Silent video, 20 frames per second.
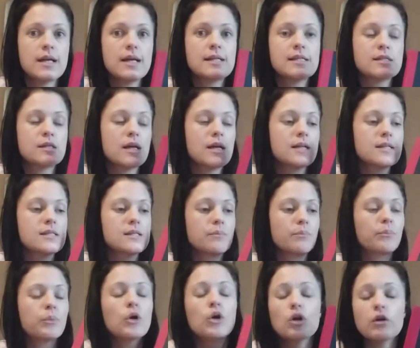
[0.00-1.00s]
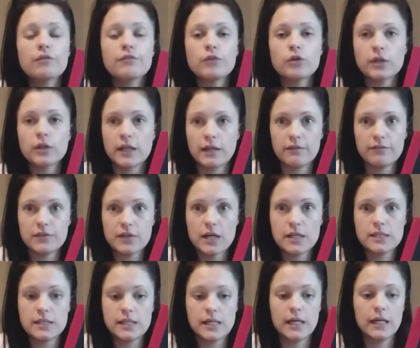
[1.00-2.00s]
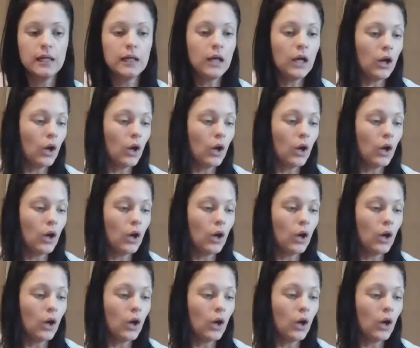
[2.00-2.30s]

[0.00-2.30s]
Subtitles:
It's a beautiful gift idea.